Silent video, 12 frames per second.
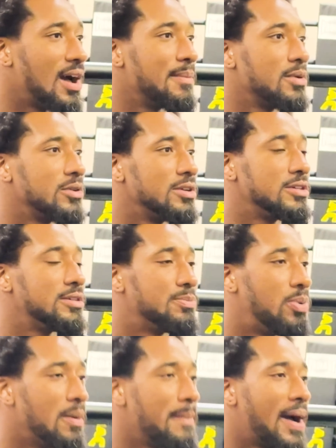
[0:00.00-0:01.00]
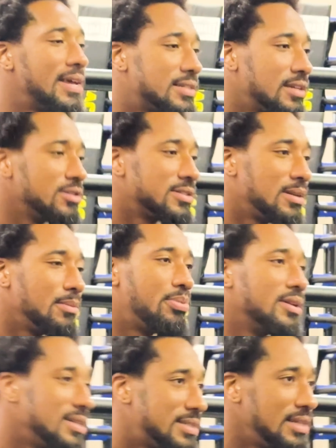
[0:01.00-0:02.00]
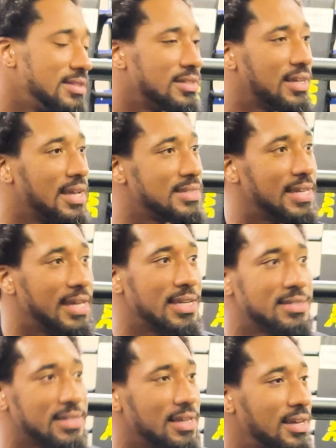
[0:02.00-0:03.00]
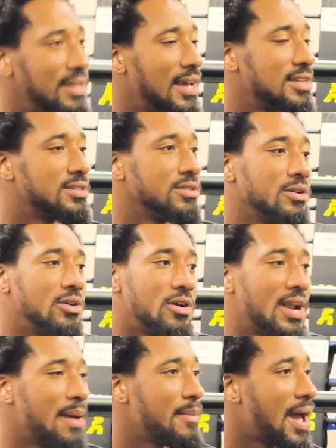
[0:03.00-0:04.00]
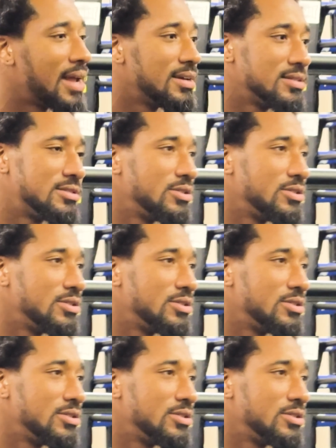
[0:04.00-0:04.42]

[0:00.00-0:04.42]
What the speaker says: I'm going to put my skills and abilities against his, and that's all that matters.